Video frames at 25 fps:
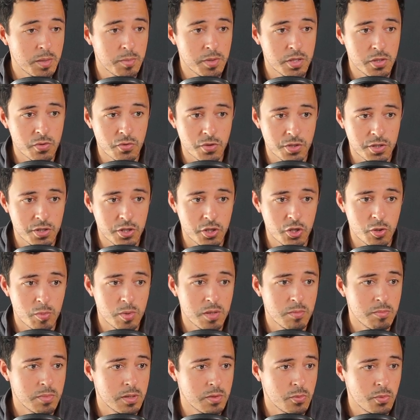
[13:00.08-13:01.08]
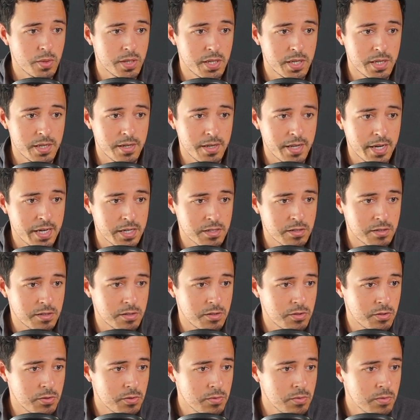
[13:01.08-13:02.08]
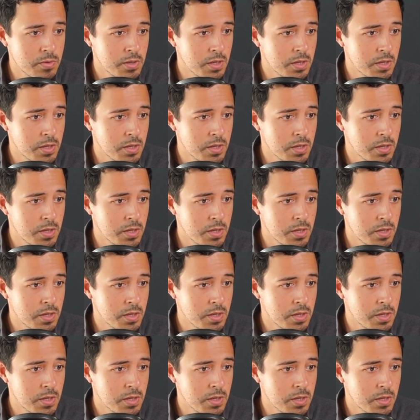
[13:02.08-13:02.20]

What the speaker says: use a qubit, but we didn't ask it to.